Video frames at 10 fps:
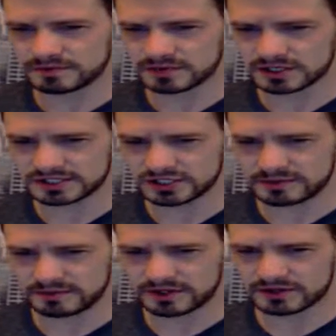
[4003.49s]
parts of
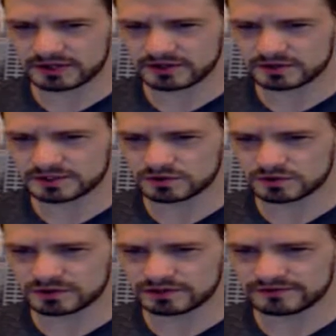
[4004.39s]
Germany, the Netherlands, World
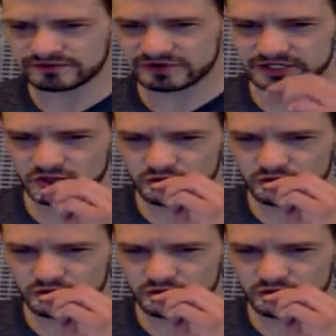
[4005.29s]
War for years.